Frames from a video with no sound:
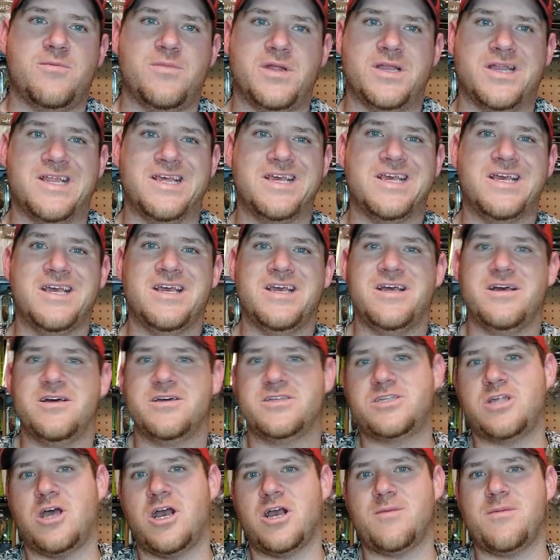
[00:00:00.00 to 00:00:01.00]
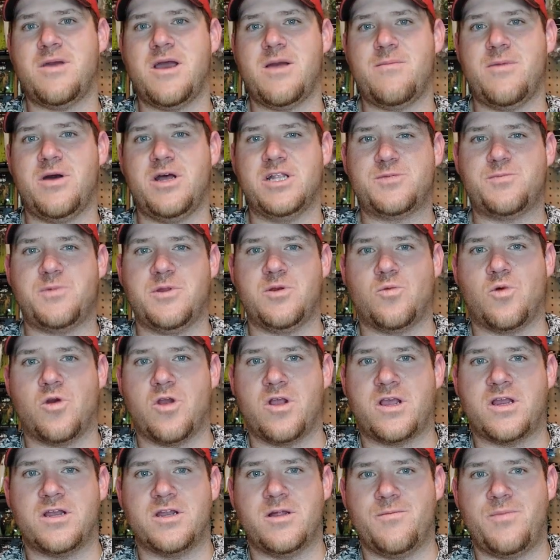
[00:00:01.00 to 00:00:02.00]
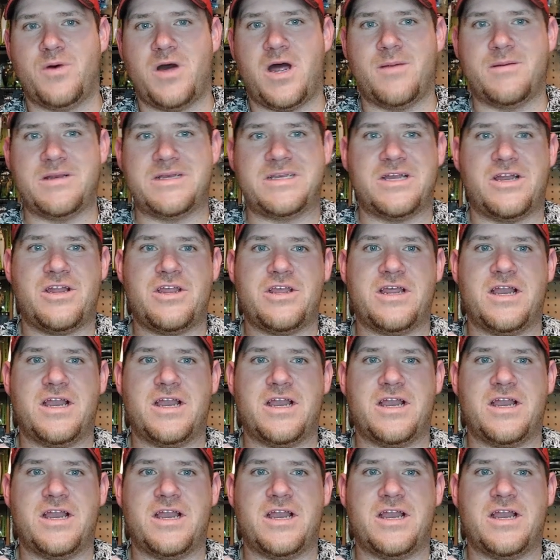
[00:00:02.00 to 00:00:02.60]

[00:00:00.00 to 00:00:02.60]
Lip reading: But let's talk about what's been working on Pomme de Terre.